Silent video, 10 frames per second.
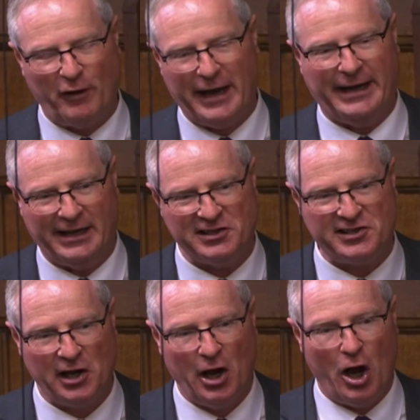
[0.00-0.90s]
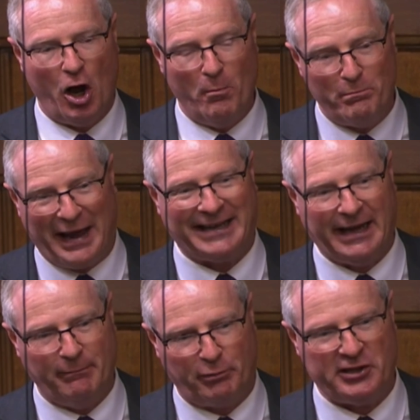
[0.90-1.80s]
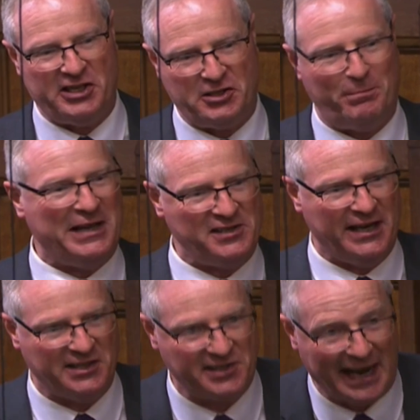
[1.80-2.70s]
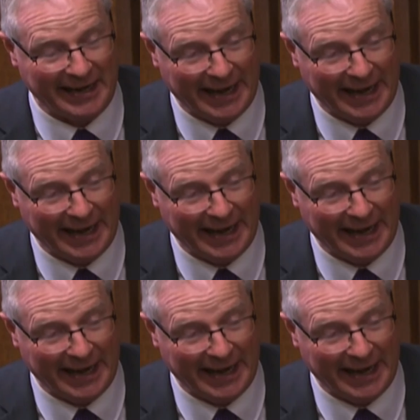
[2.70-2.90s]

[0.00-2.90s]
Finance on backing British business?